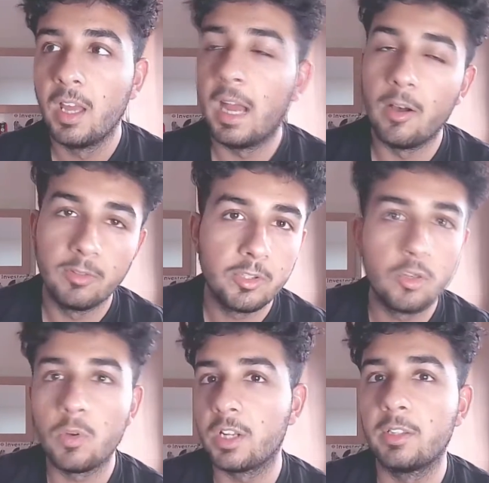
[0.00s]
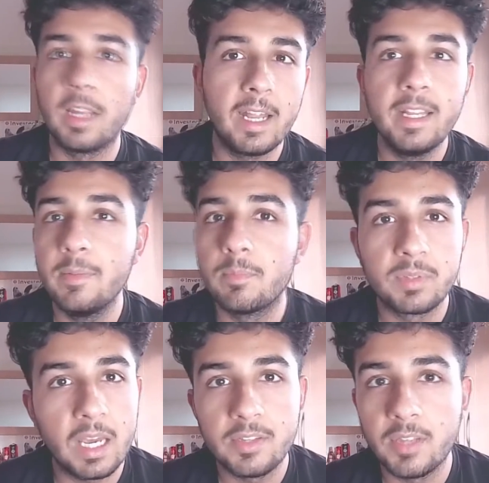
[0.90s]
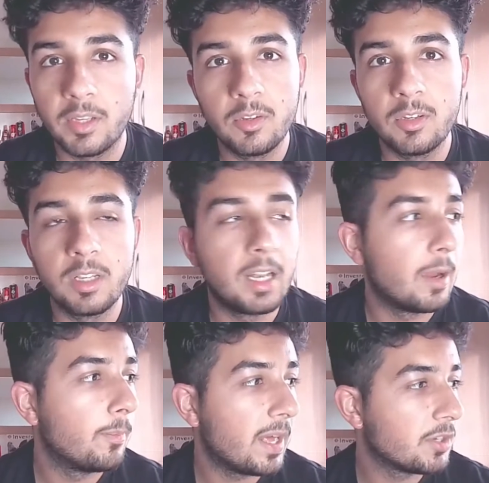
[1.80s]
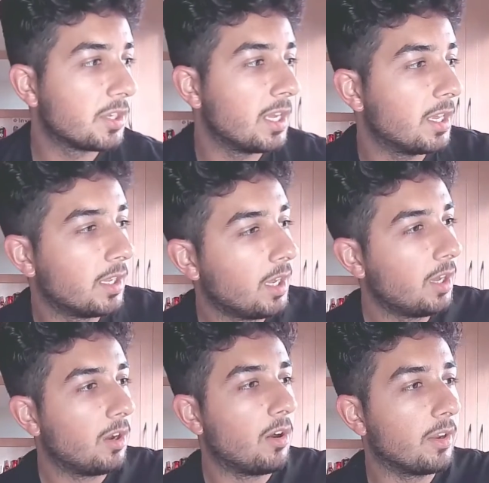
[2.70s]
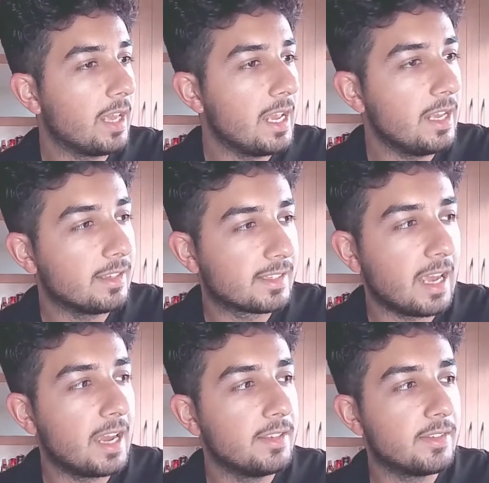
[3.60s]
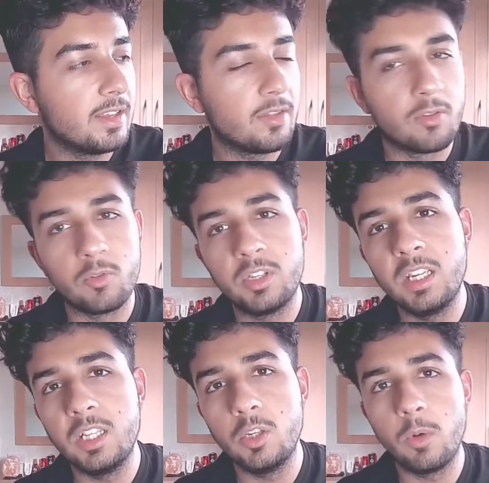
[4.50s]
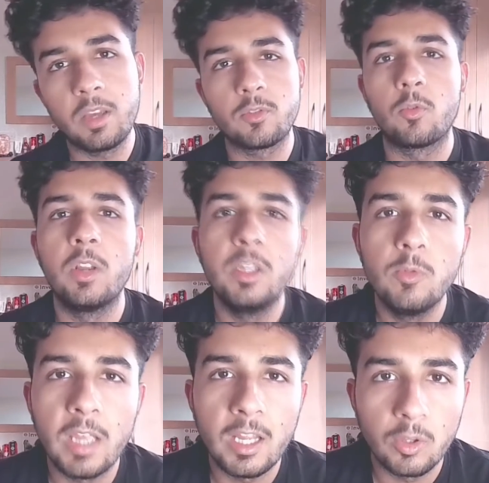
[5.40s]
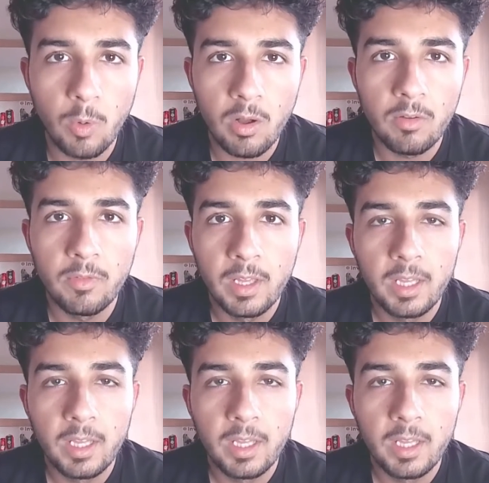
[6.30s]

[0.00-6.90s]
I was literally trying to get any size I could, and I managed to hit on a size 13 US or a UK 12.